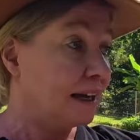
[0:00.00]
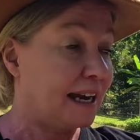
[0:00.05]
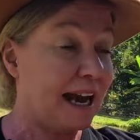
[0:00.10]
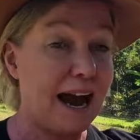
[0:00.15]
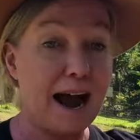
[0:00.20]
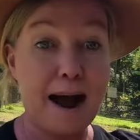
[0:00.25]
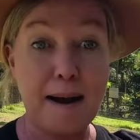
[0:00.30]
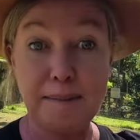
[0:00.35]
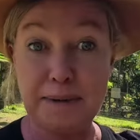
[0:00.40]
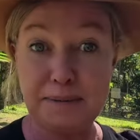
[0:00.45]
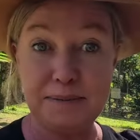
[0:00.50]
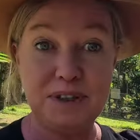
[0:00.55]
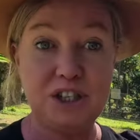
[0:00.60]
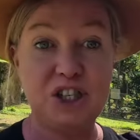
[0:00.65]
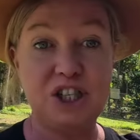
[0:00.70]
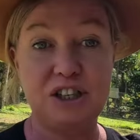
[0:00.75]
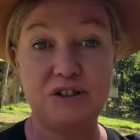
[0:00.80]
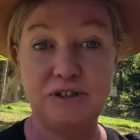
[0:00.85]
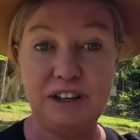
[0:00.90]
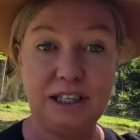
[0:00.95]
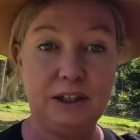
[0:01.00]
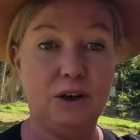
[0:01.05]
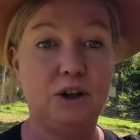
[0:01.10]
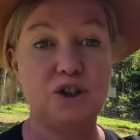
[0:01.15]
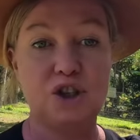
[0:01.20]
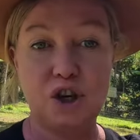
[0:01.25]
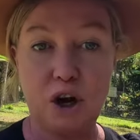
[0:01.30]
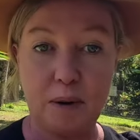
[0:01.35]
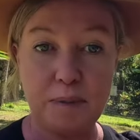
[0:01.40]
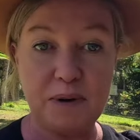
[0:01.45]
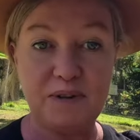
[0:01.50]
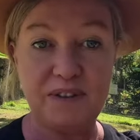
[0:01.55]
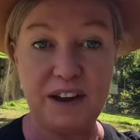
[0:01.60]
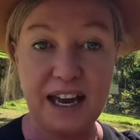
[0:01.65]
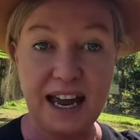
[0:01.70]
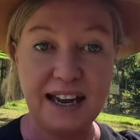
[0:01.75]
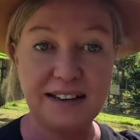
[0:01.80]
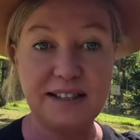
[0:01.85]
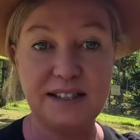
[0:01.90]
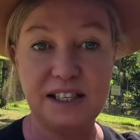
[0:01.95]
carbon material on top of
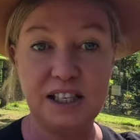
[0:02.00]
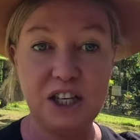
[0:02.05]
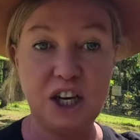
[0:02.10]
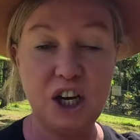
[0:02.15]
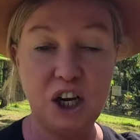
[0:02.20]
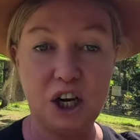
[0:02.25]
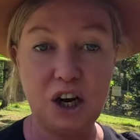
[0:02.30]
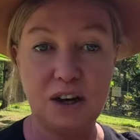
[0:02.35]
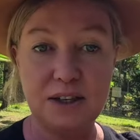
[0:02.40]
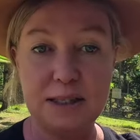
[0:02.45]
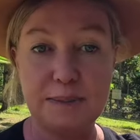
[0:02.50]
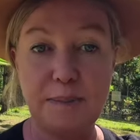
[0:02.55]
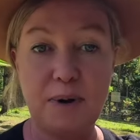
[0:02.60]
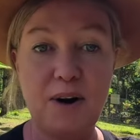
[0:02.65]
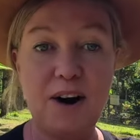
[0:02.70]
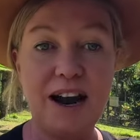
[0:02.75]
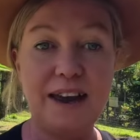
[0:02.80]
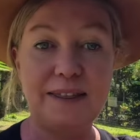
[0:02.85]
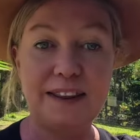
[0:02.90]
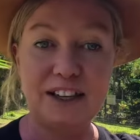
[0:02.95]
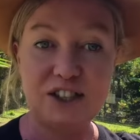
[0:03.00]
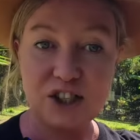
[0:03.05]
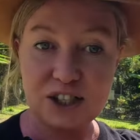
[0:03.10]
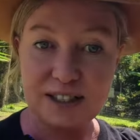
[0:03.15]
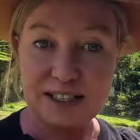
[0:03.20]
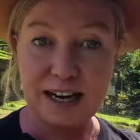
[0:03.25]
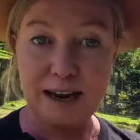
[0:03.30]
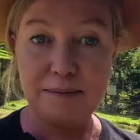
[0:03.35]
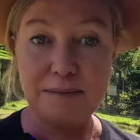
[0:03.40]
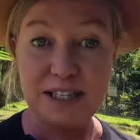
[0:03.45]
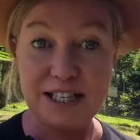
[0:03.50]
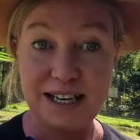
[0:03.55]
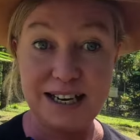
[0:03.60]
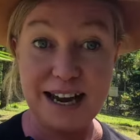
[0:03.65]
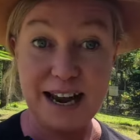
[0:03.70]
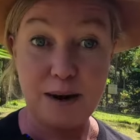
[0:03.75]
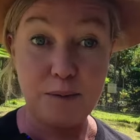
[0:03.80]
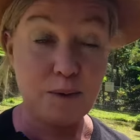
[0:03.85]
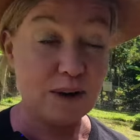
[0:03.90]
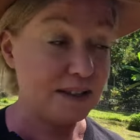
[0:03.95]
it as the year goes by and then just empty it
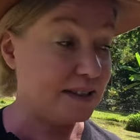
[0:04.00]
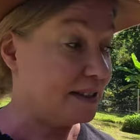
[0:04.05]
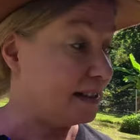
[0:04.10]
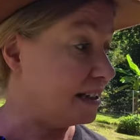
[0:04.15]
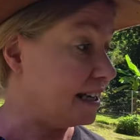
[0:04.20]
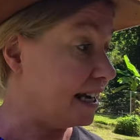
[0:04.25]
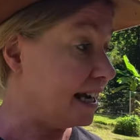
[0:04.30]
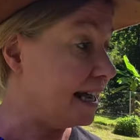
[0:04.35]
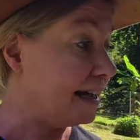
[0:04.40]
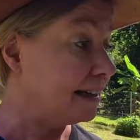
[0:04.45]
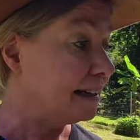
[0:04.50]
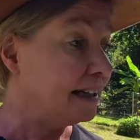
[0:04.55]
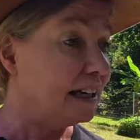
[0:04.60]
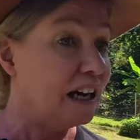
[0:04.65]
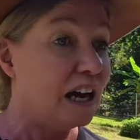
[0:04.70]
out once a year.